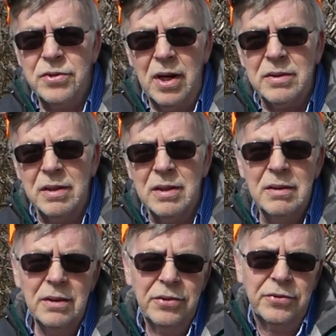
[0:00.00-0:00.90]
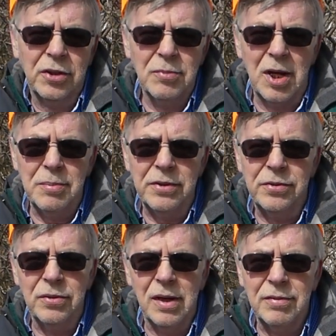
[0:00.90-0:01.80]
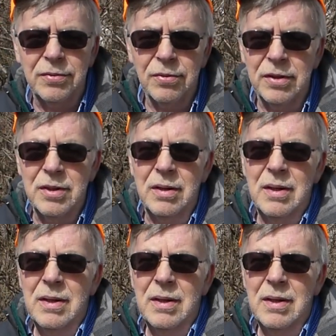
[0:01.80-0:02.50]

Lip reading: chukar, still might be too heavy for you.